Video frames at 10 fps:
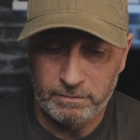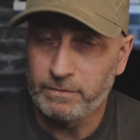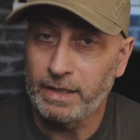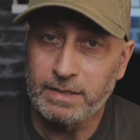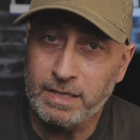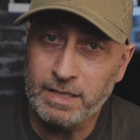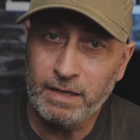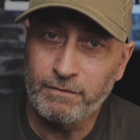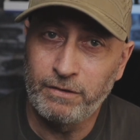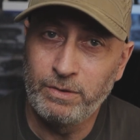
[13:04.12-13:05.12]

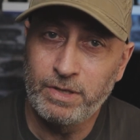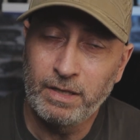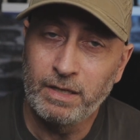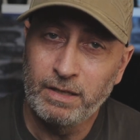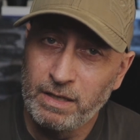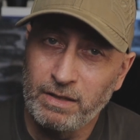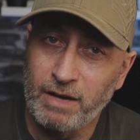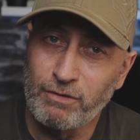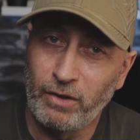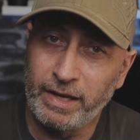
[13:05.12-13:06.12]
fantastic, Fuji,
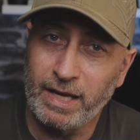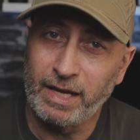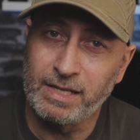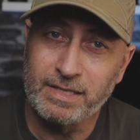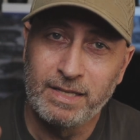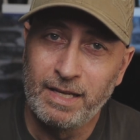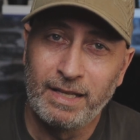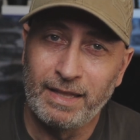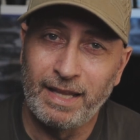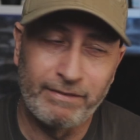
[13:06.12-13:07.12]
they're on the case.
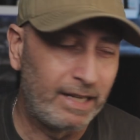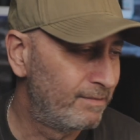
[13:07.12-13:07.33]
Love it.